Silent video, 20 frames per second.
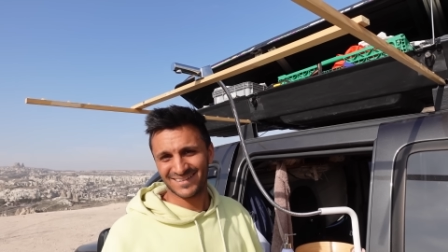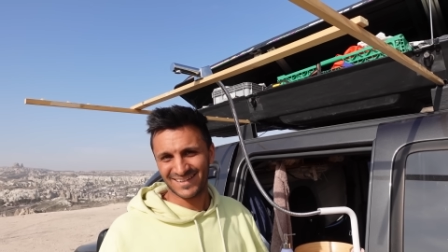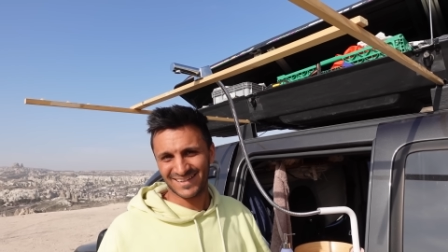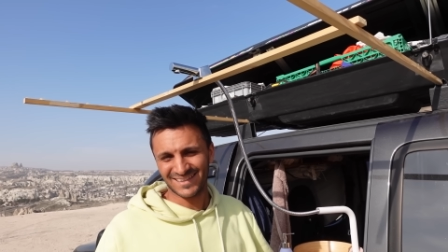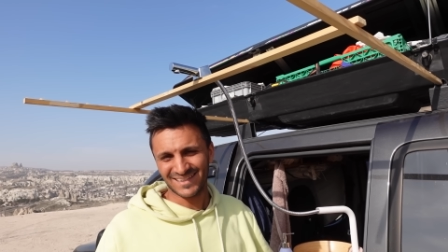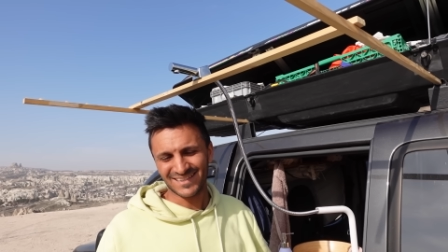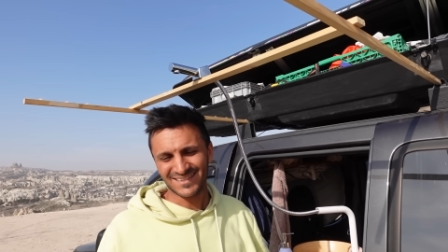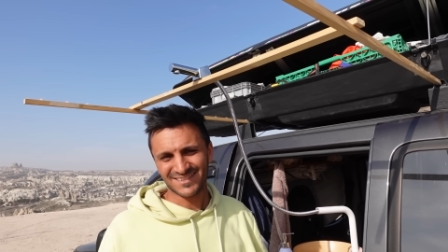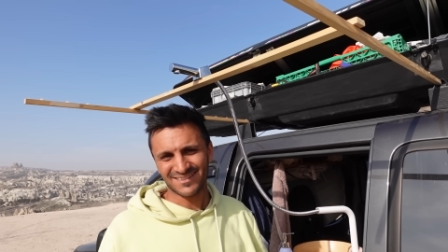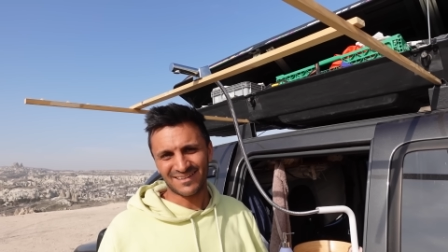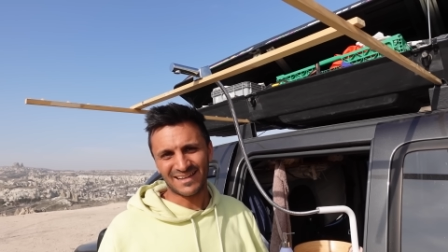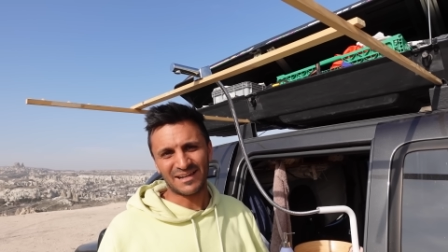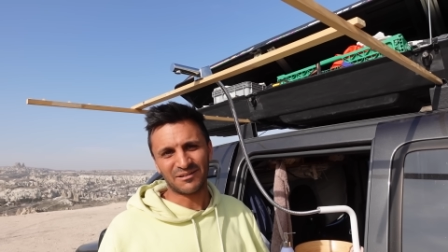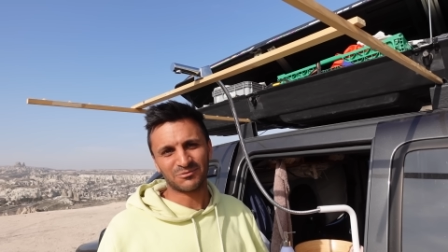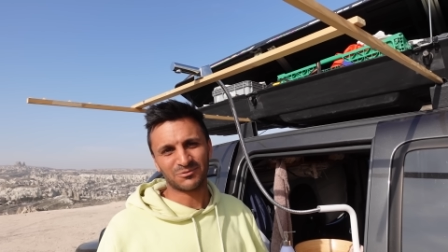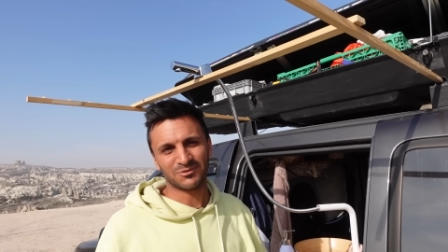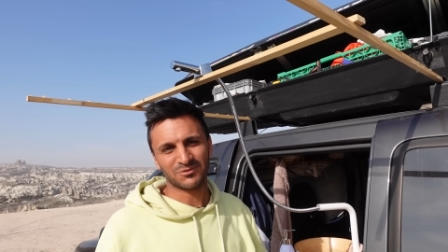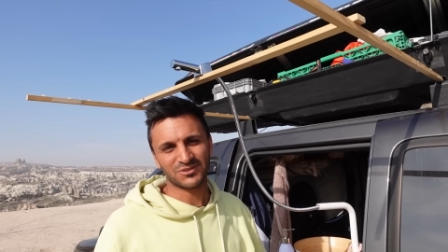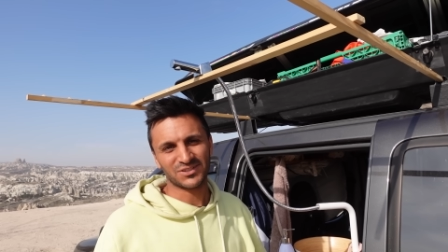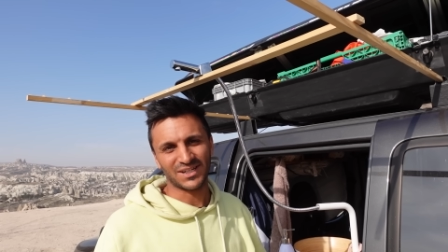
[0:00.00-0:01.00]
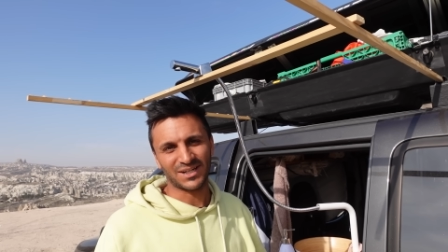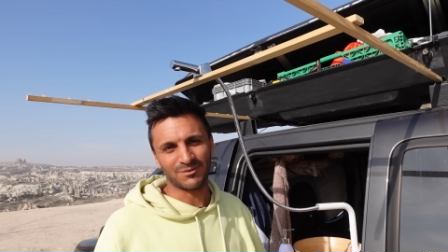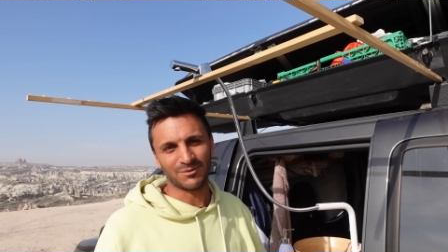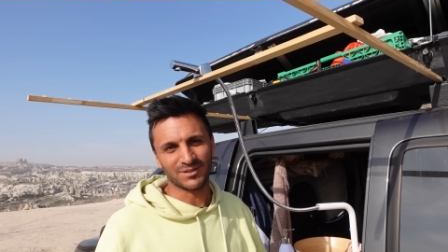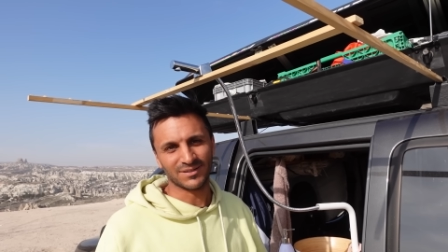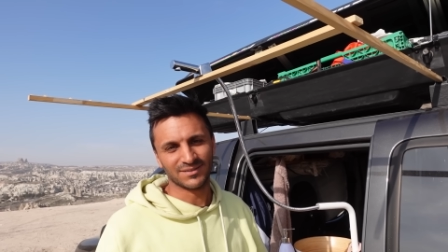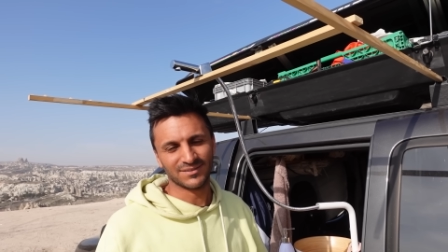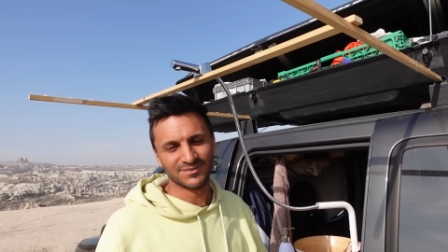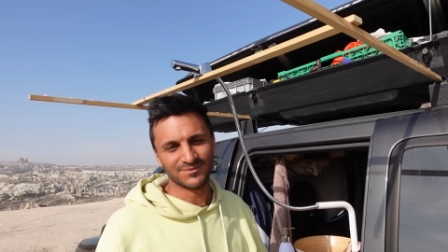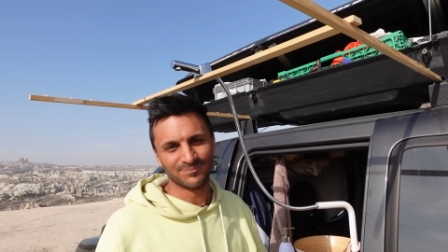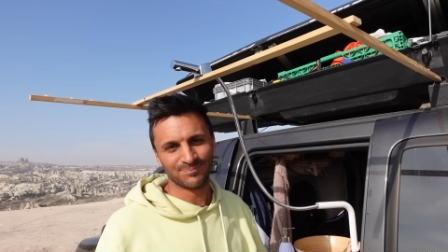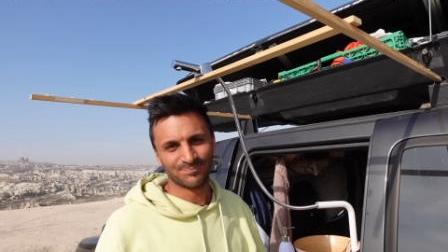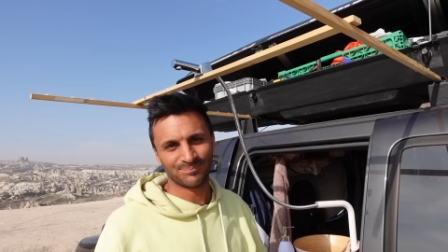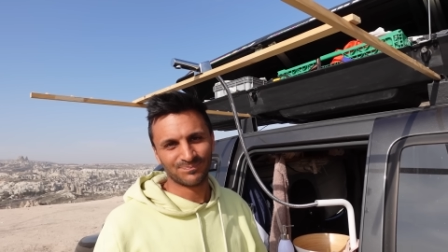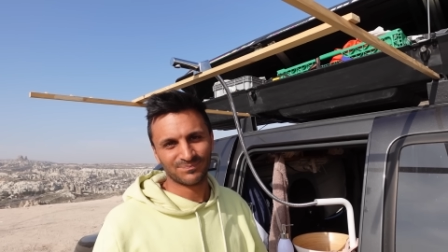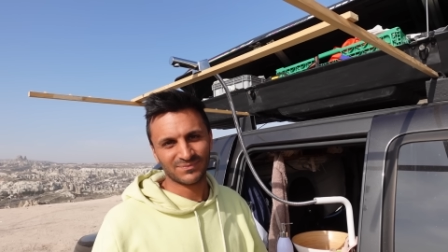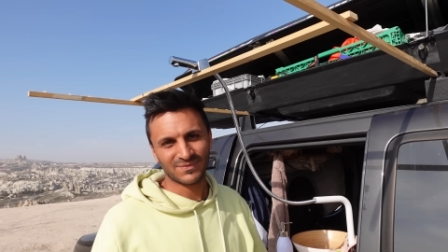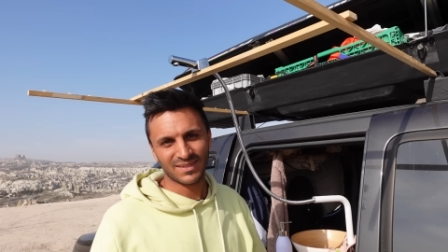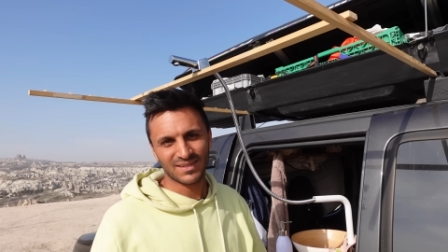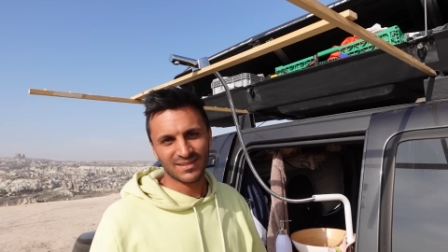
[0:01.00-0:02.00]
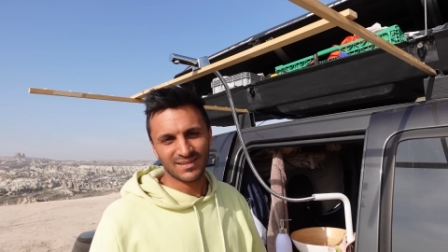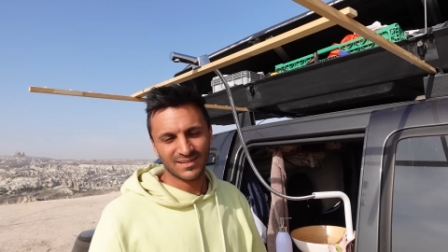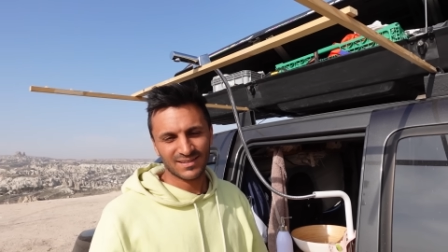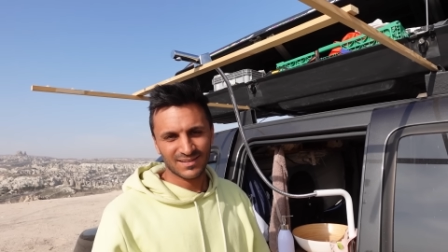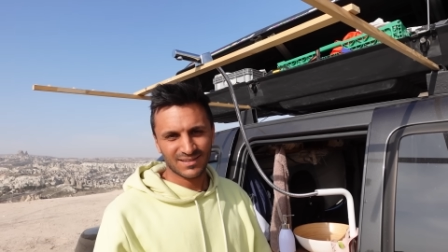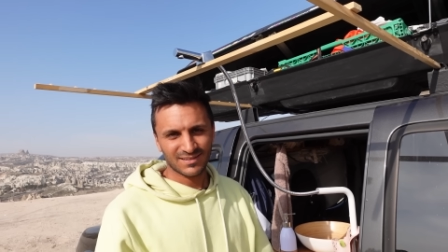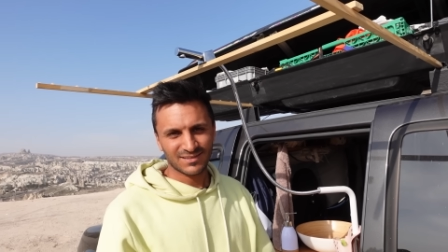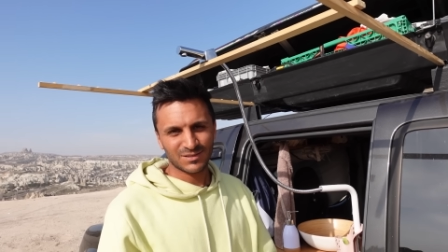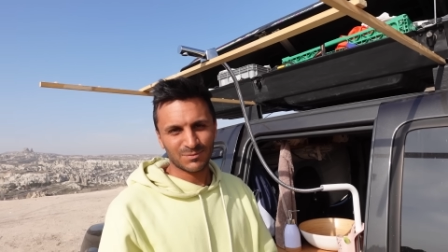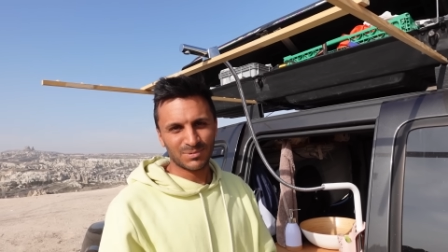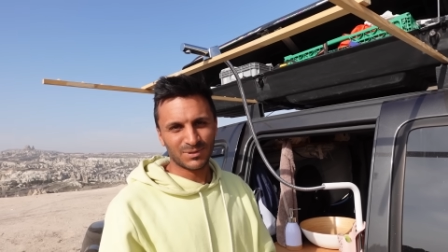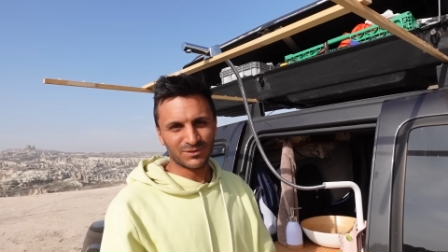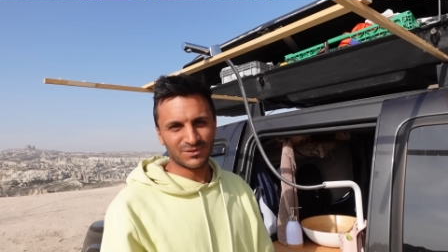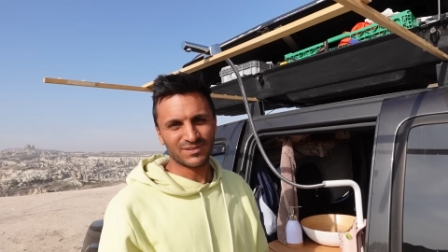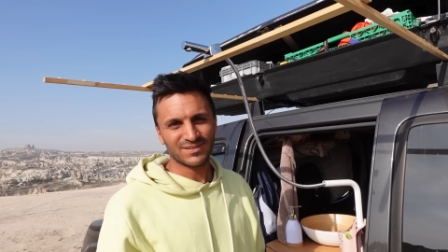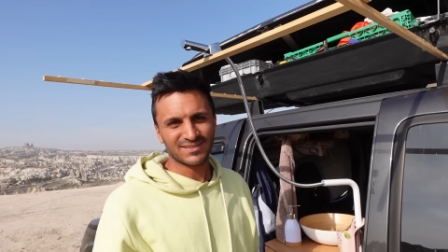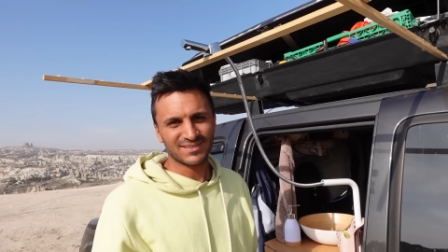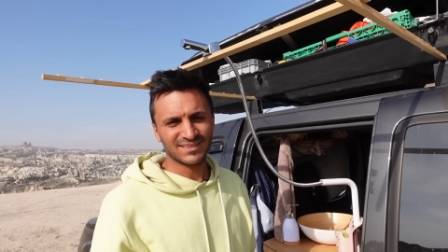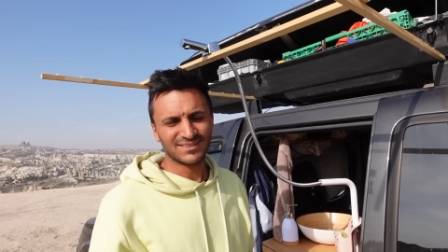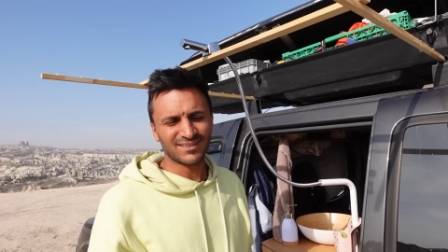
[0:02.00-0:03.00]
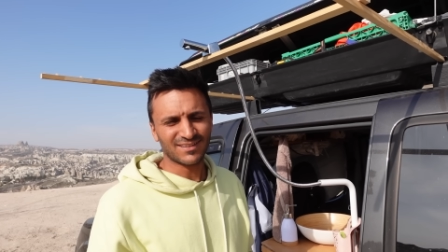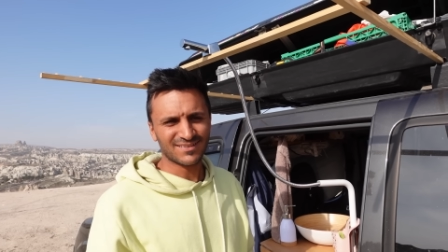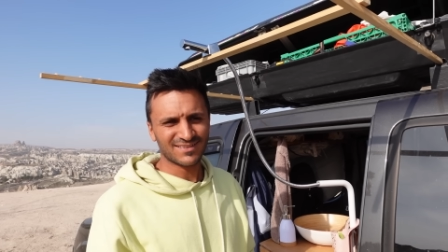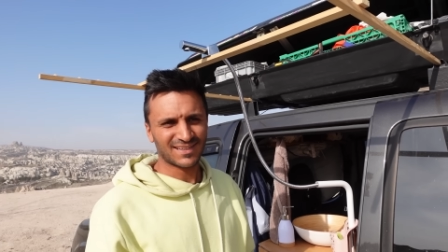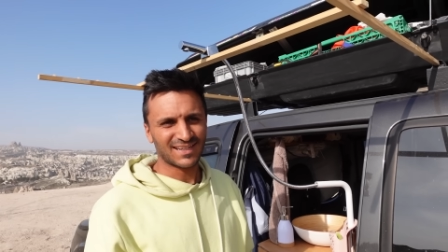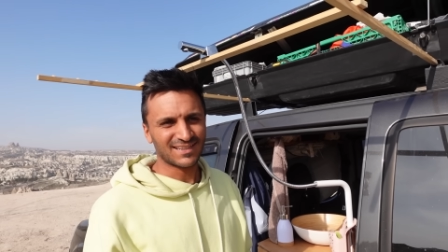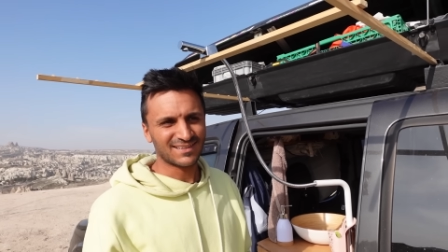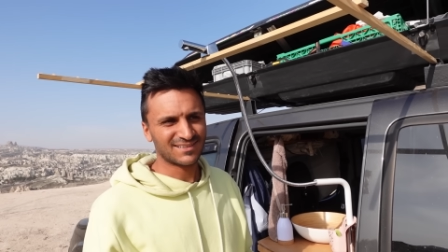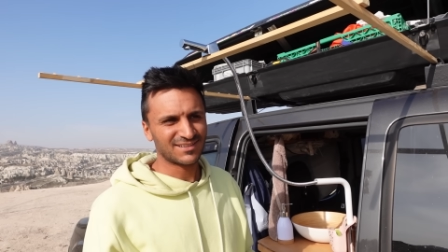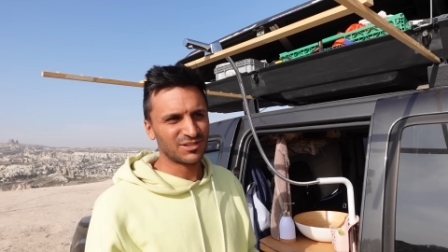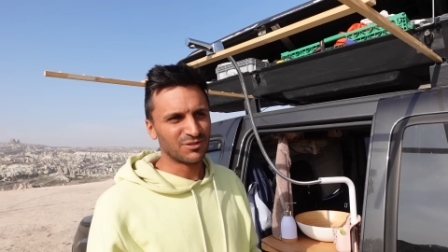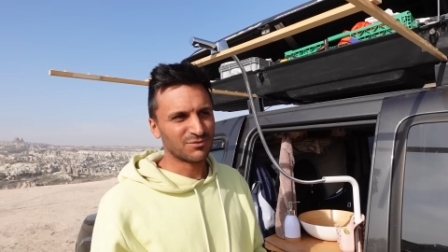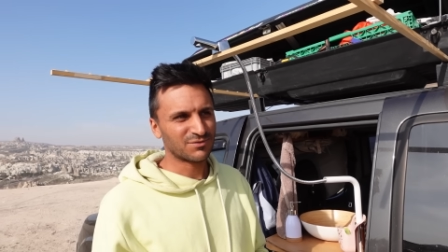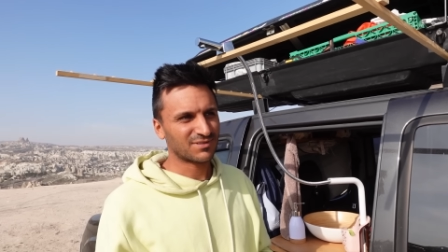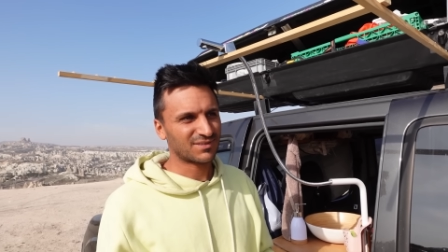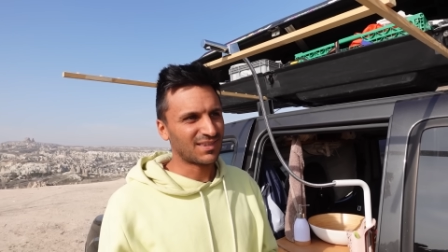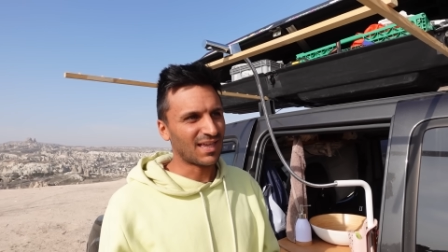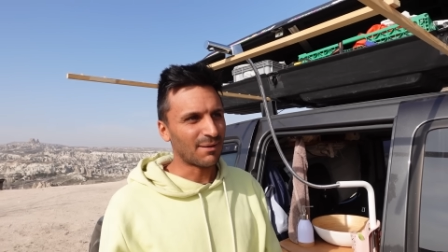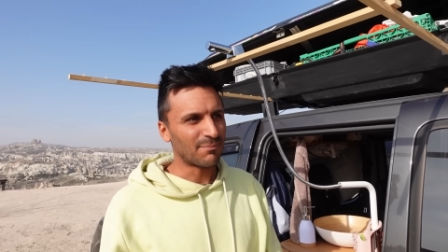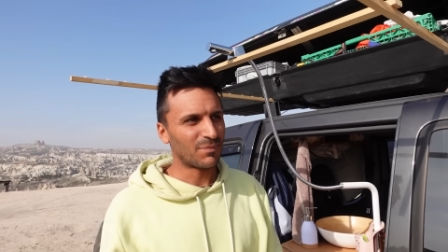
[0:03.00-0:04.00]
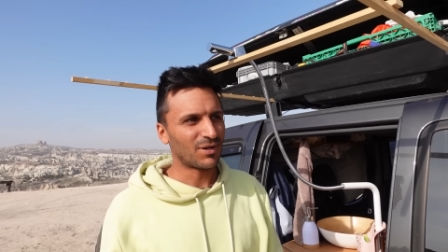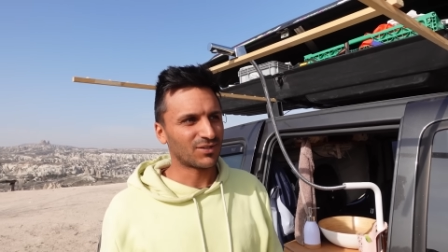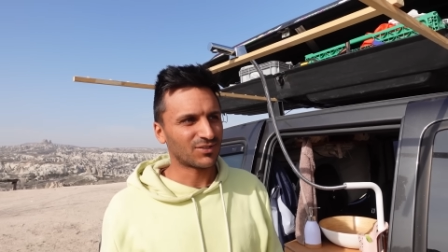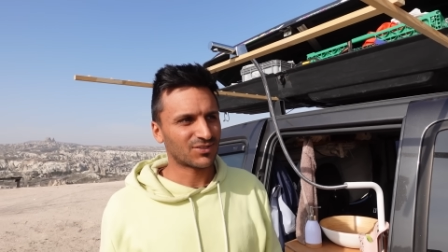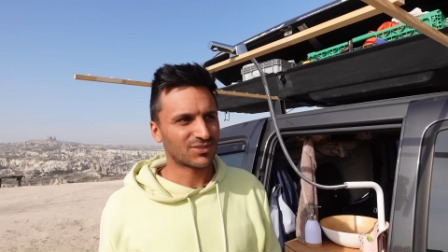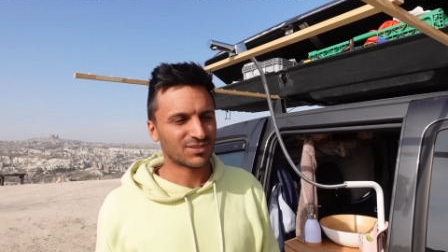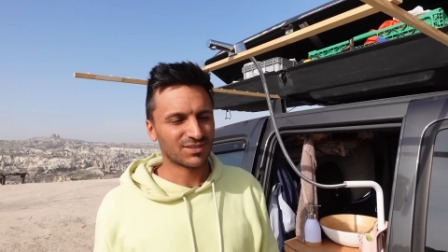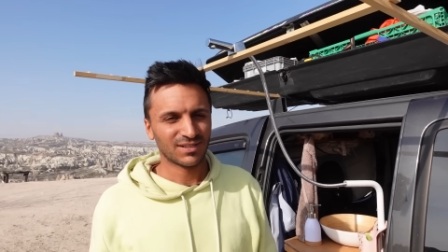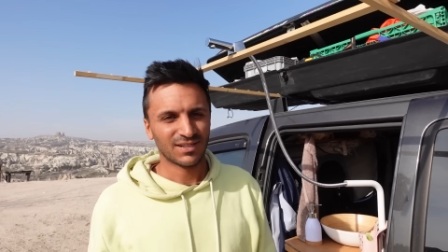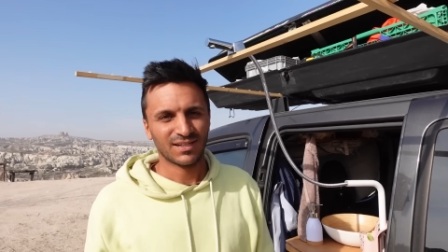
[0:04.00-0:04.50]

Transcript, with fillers: And that's our outdoor shower. To be honest, it doesn't get used that much.